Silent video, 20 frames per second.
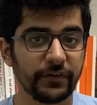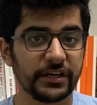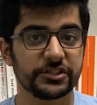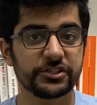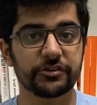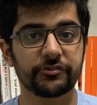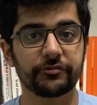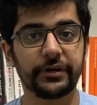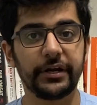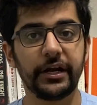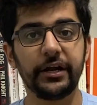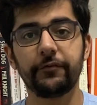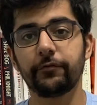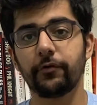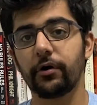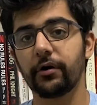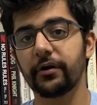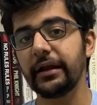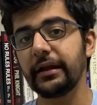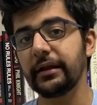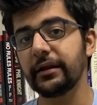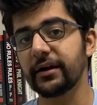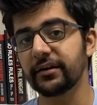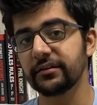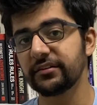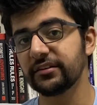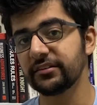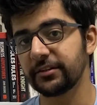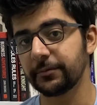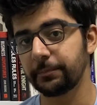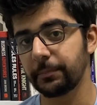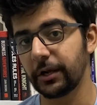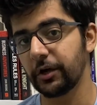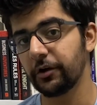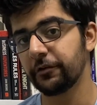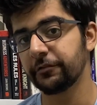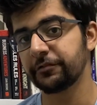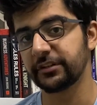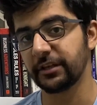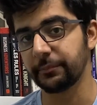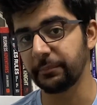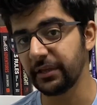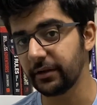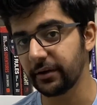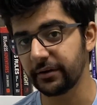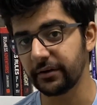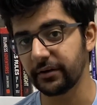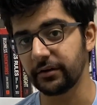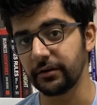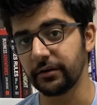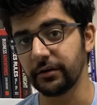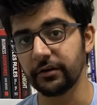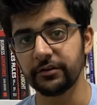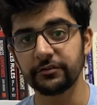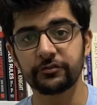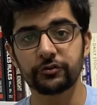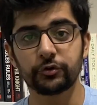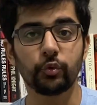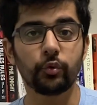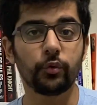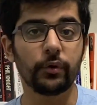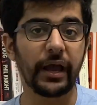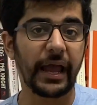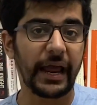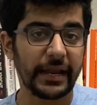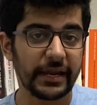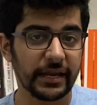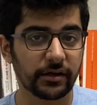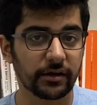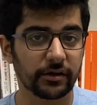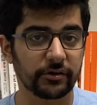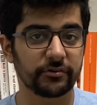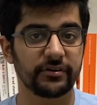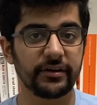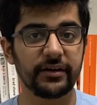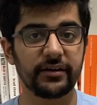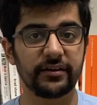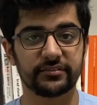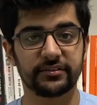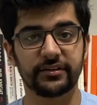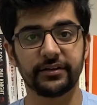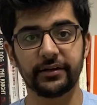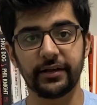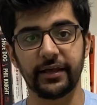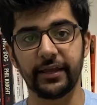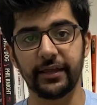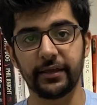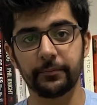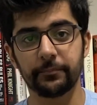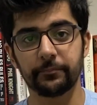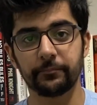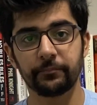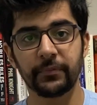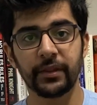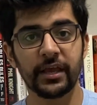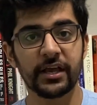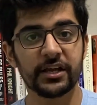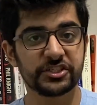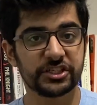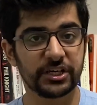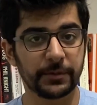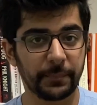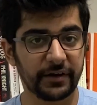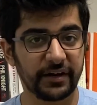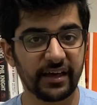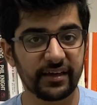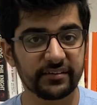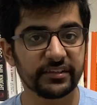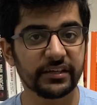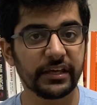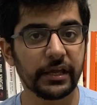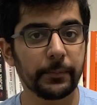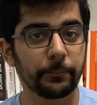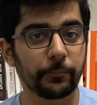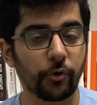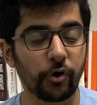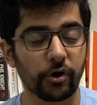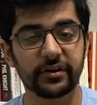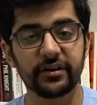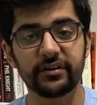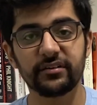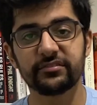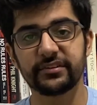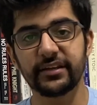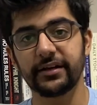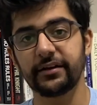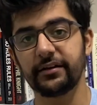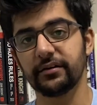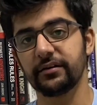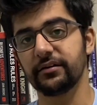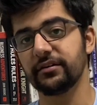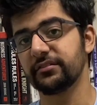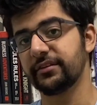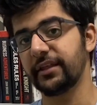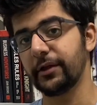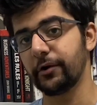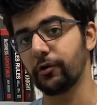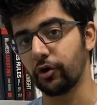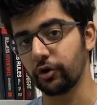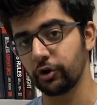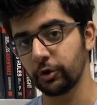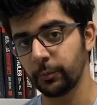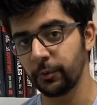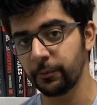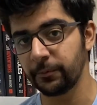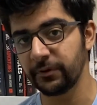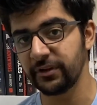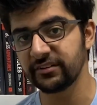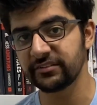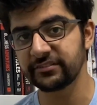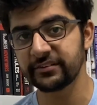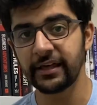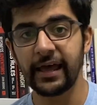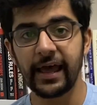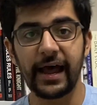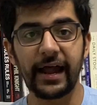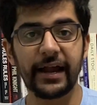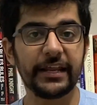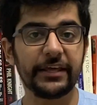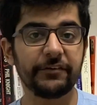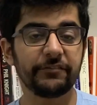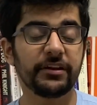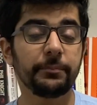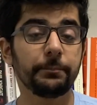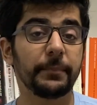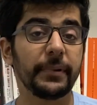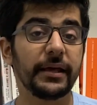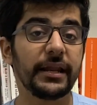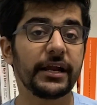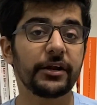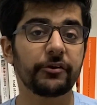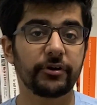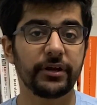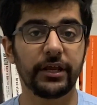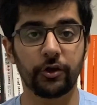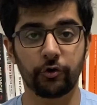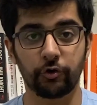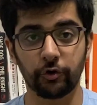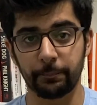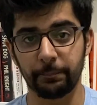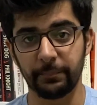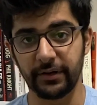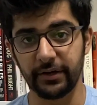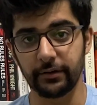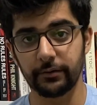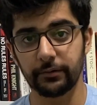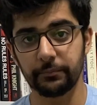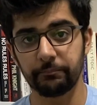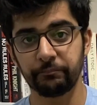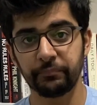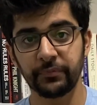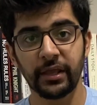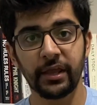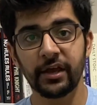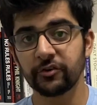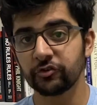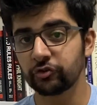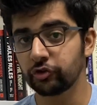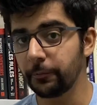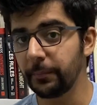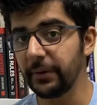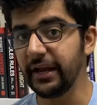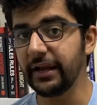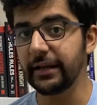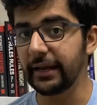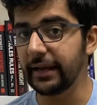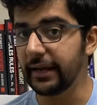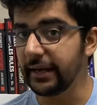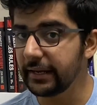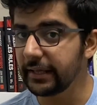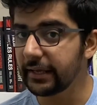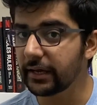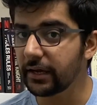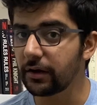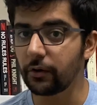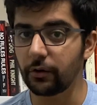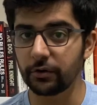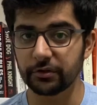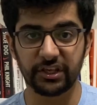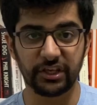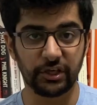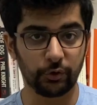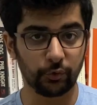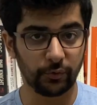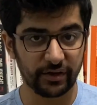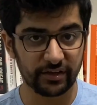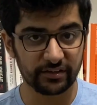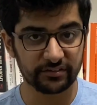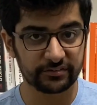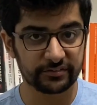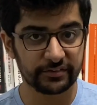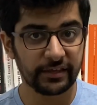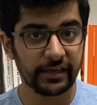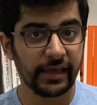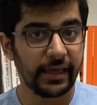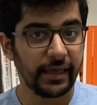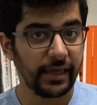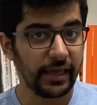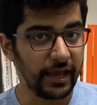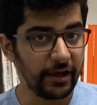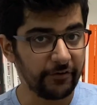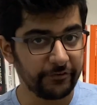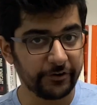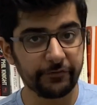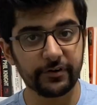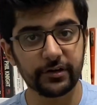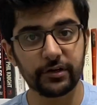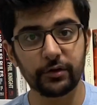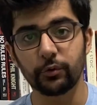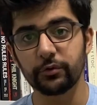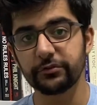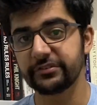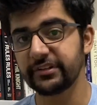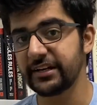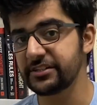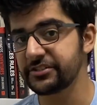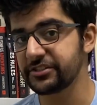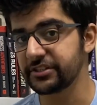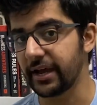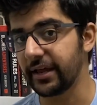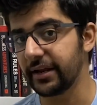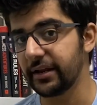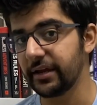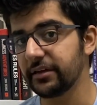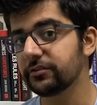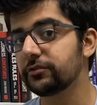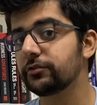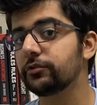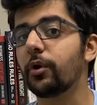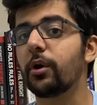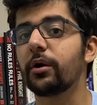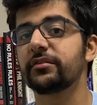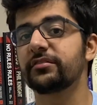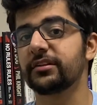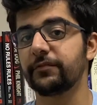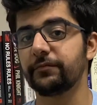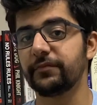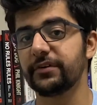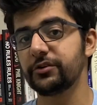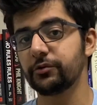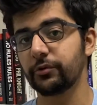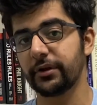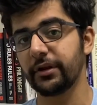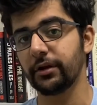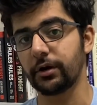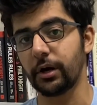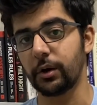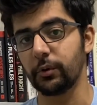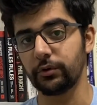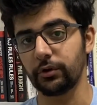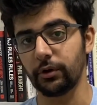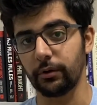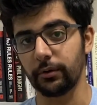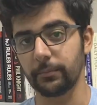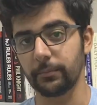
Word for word: wage a trade war and cut the supply of semiconductors to any country it doesn't like jeopardizing important sectors like automobiles and even military equipment. So, be it India or the US, everyone knows that China is not someone you can count